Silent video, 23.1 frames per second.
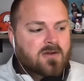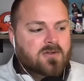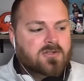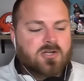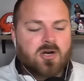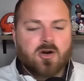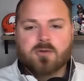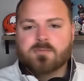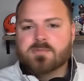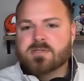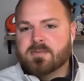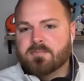
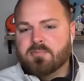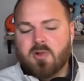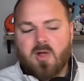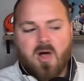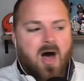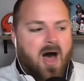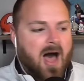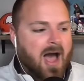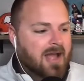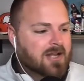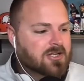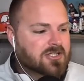Terms
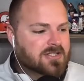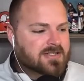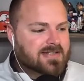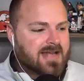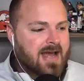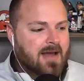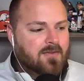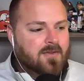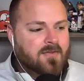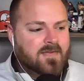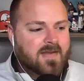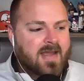apply. Just
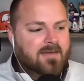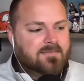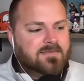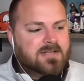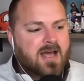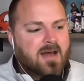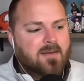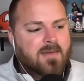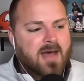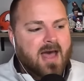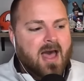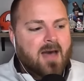download the Game
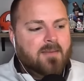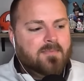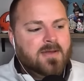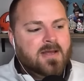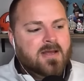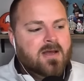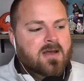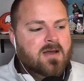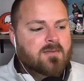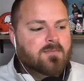Time app,